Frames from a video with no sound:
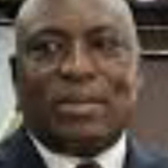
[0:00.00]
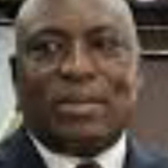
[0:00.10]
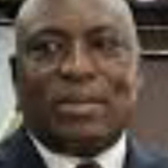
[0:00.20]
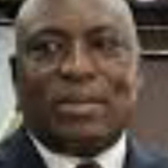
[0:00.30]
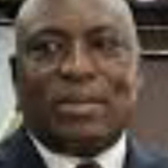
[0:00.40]

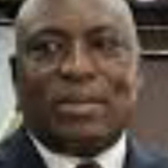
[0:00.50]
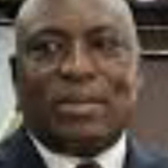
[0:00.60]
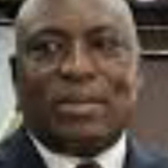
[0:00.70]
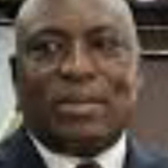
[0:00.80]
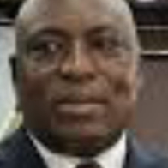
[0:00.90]

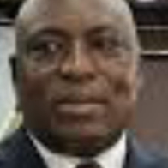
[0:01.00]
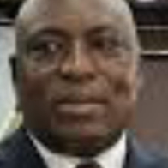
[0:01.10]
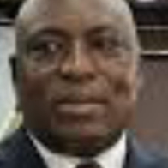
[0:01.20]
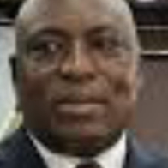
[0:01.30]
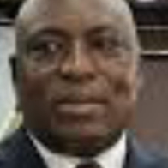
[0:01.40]

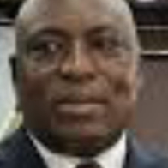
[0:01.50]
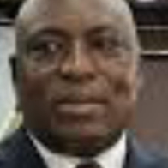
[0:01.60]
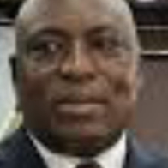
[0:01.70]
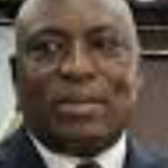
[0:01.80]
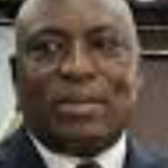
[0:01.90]

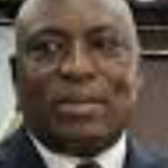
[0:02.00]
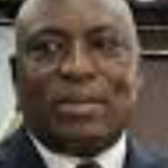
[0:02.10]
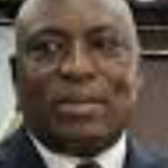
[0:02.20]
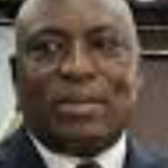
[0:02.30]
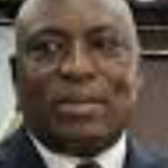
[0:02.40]

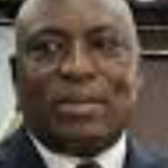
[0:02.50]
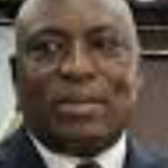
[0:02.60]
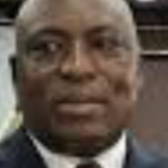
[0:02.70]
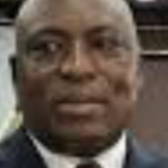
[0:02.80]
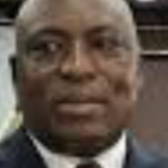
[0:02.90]

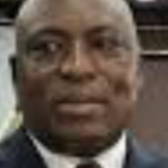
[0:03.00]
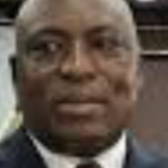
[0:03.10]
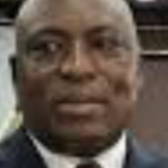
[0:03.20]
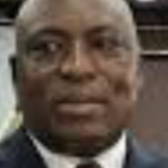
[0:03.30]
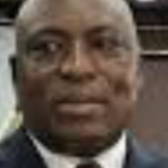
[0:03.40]

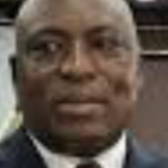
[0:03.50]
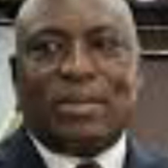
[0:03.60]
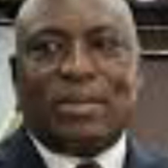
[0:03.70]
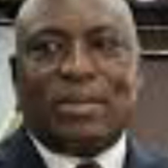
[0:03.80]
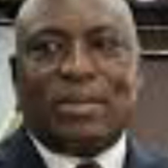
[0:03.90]

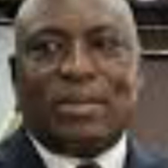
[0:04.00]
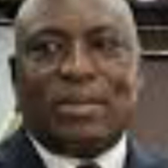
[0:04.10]
This is a still picture; no speech is visible.